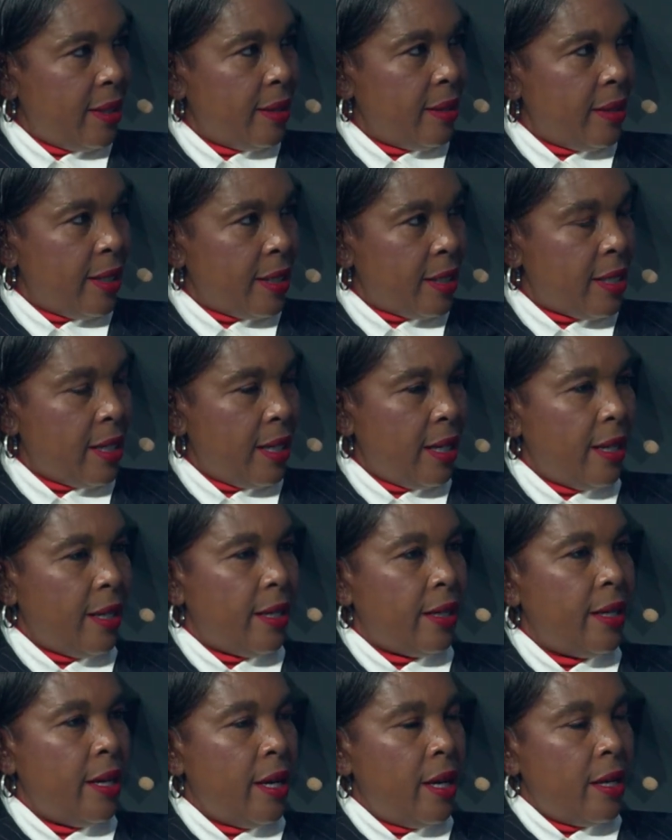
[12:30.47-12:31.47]

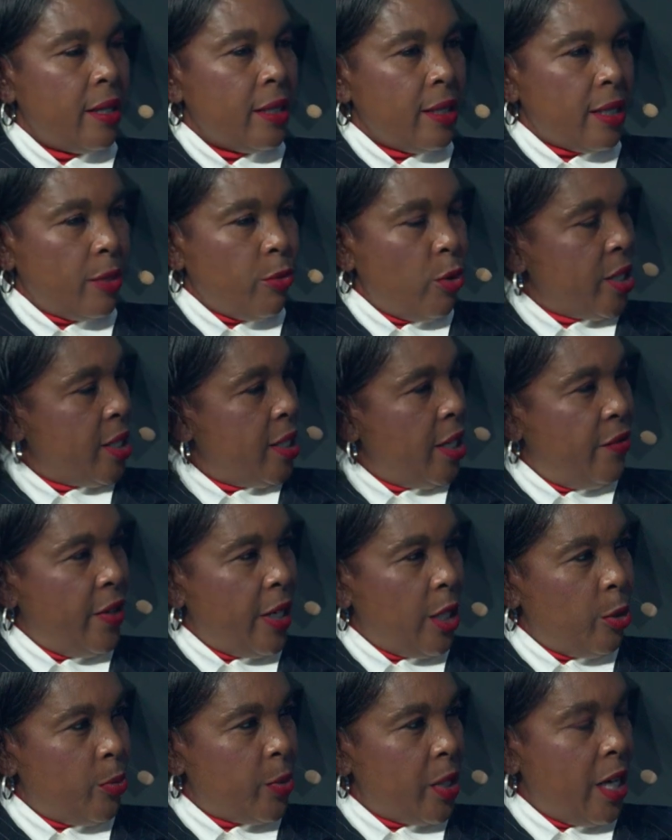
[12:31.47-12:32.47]
That it was
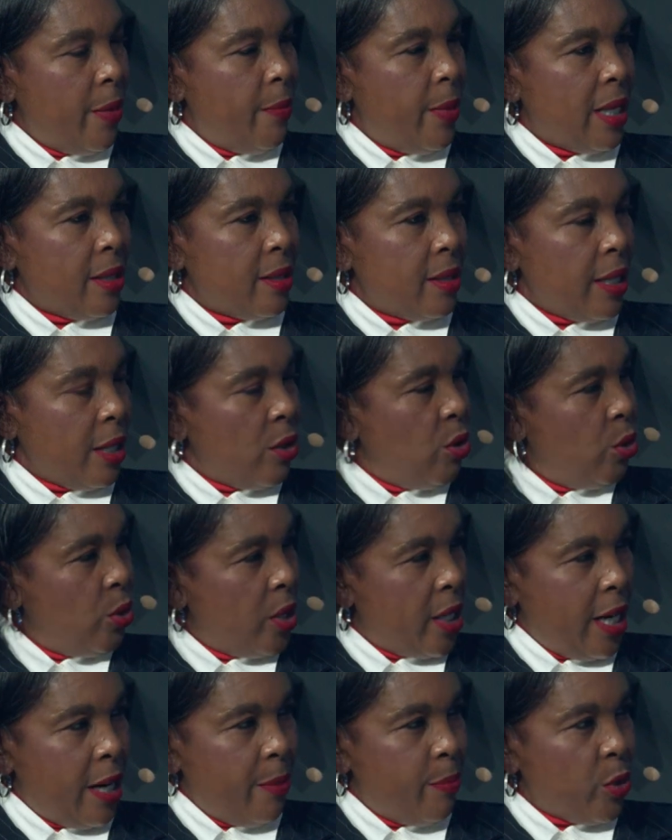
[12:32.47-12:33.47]
developed in a
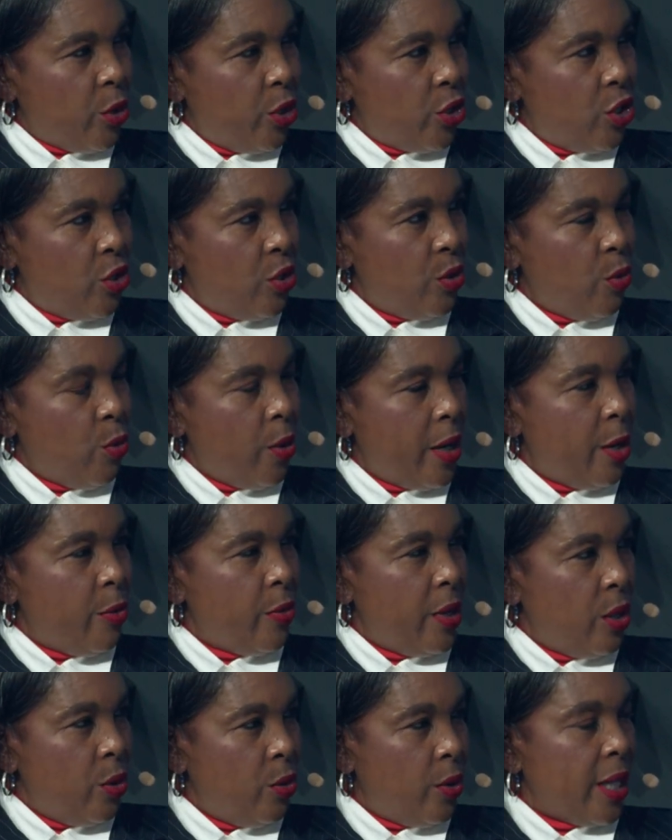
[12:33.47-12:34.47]
multi-stakeholder approach where we
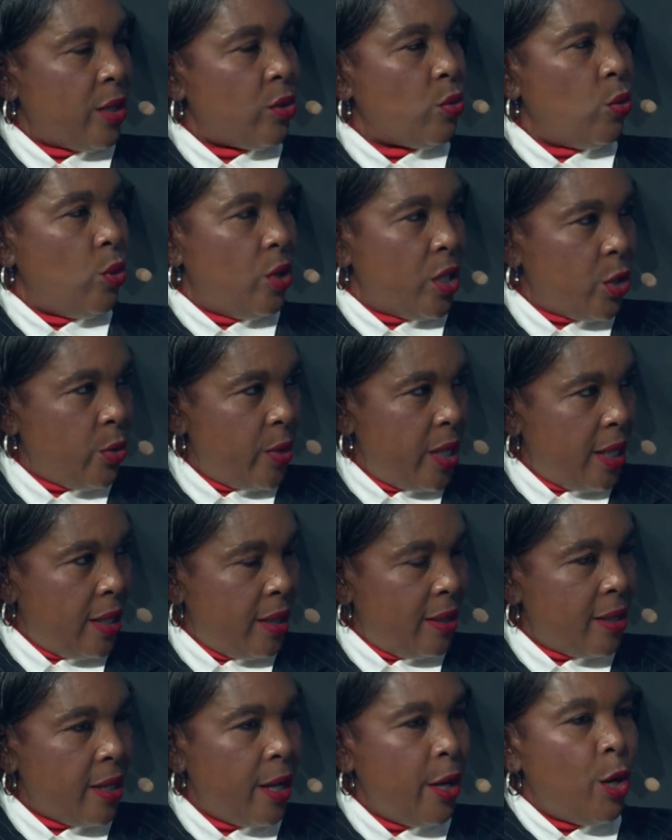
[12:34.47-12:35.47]
look at what we
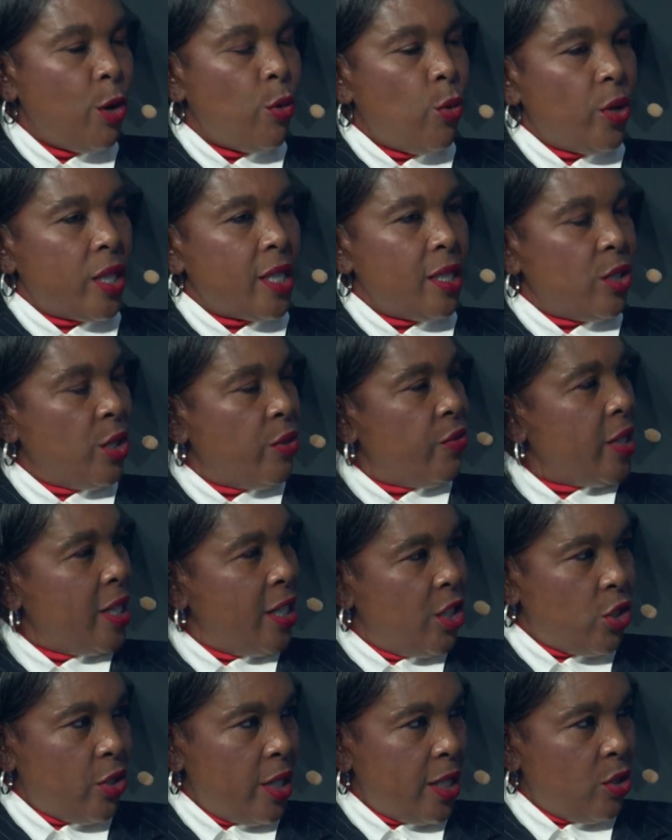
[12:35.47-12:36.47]
need, what is of
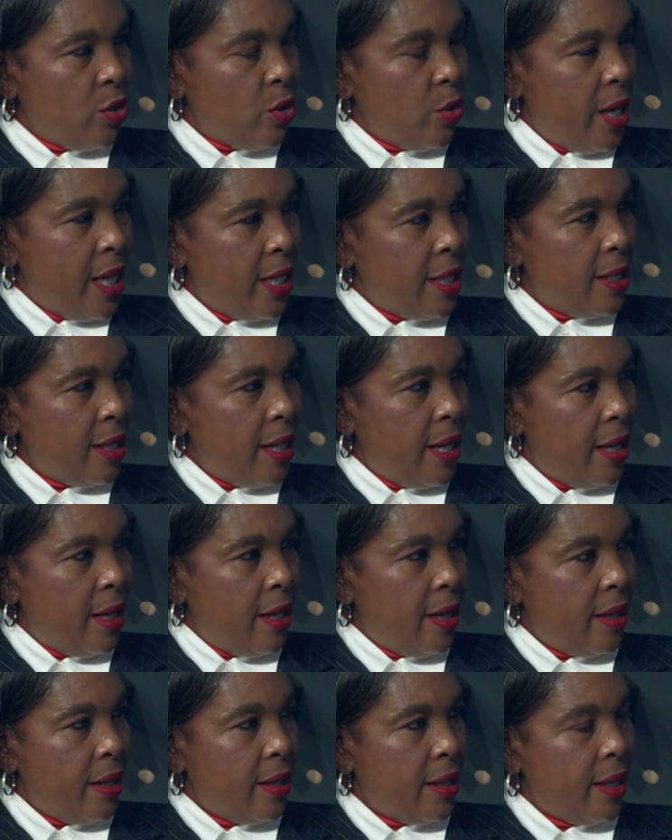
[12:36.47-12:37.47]
interest to us
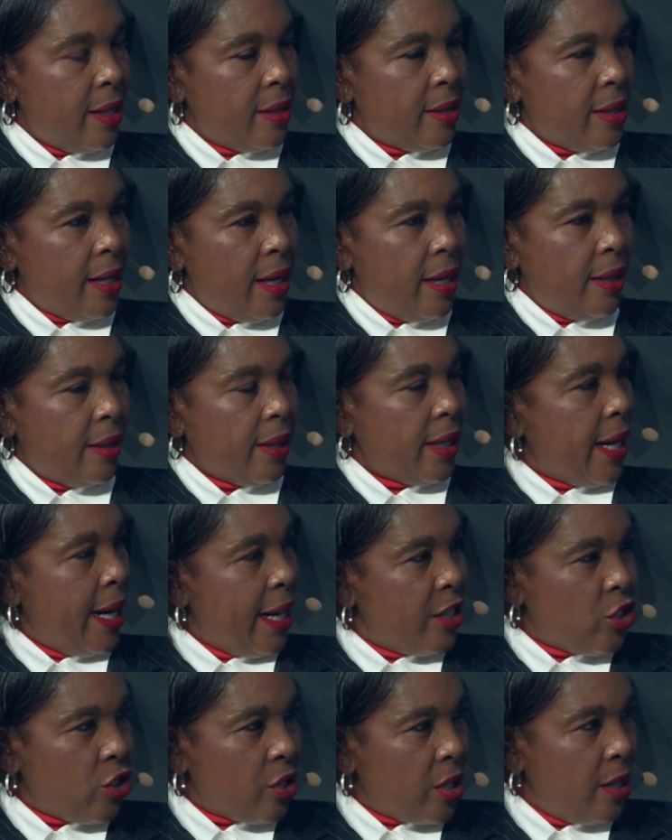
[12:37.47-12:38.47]
as a
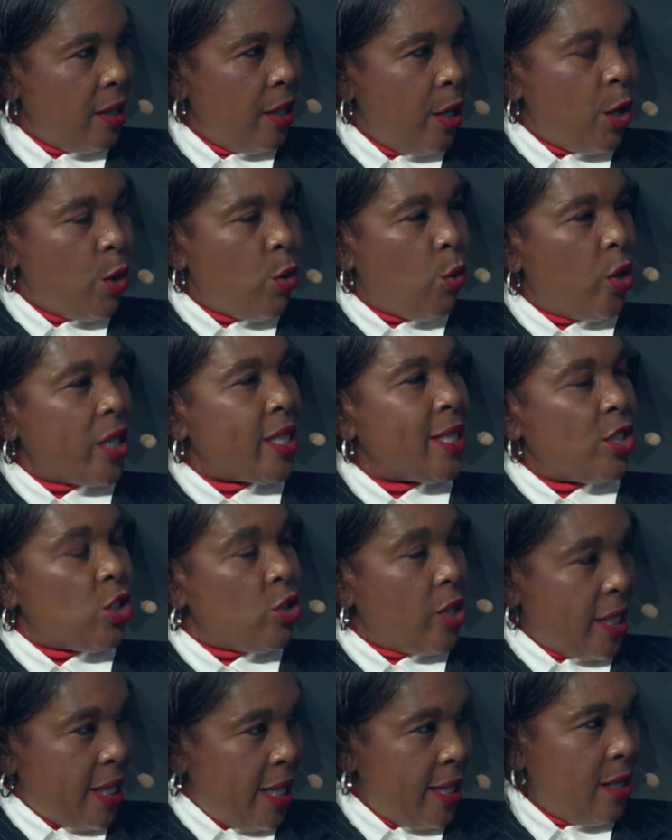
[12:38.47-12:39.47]
country, what is
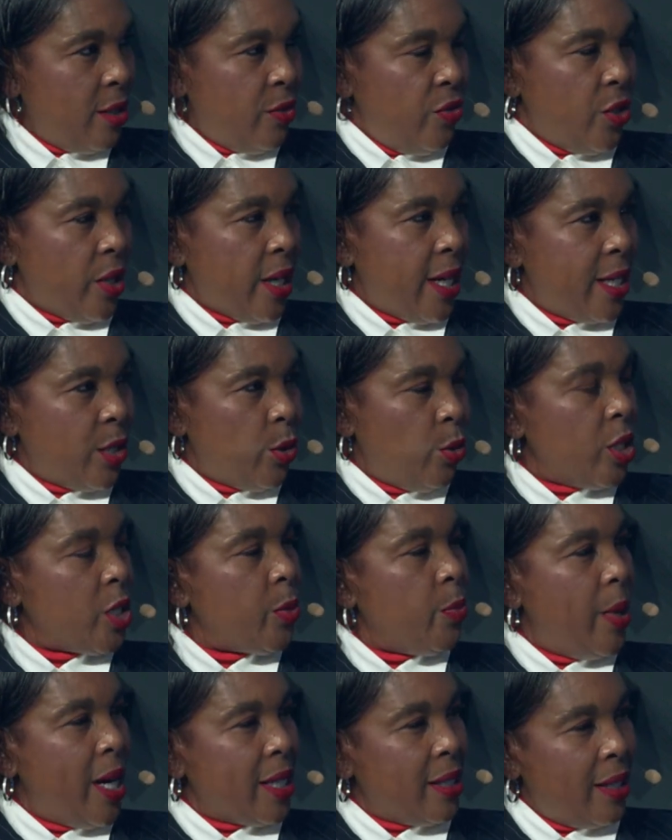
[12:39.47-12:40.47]
strategic for us, what
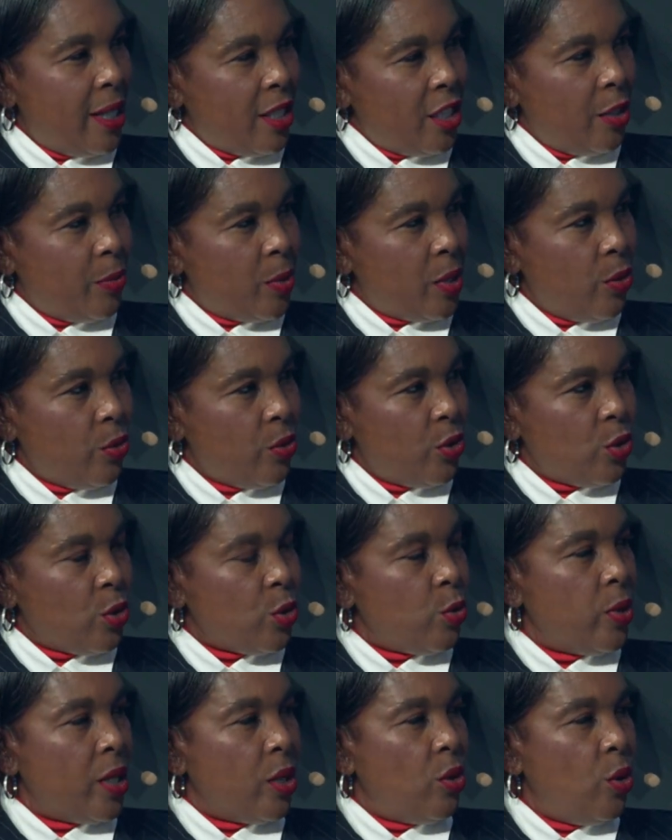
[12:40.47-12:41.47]
partnerships should
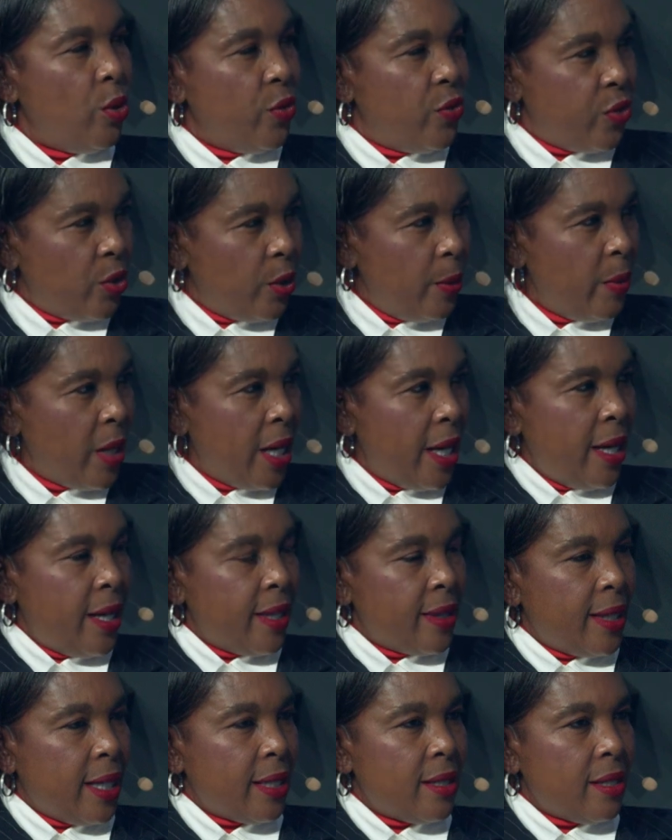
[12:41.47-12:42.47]
we go for
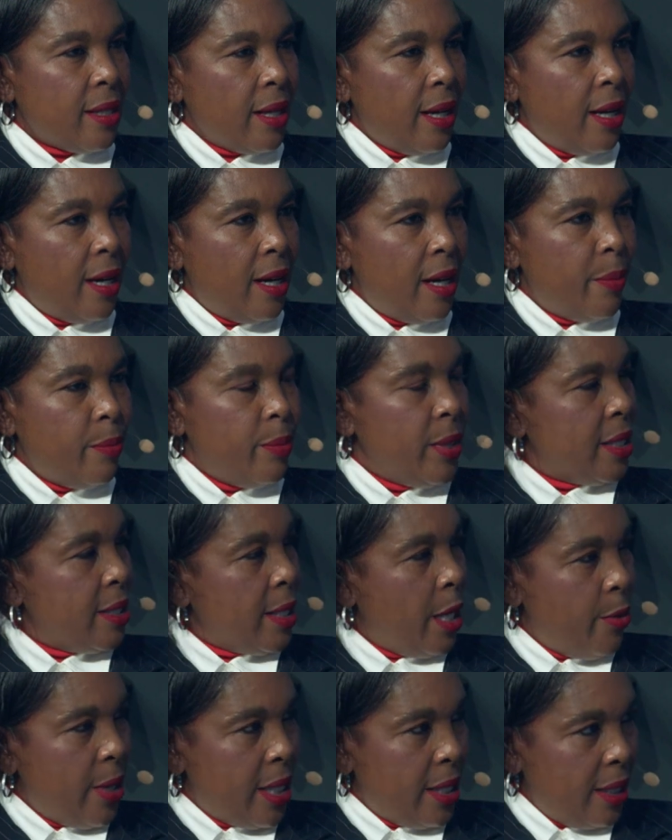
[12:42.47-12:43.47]
that meets
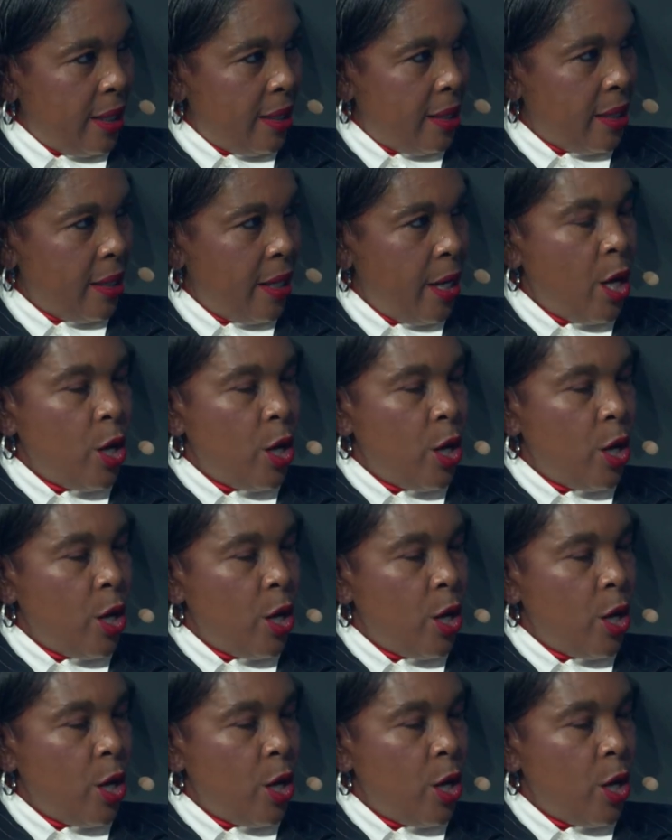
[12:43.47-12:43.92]
our needs.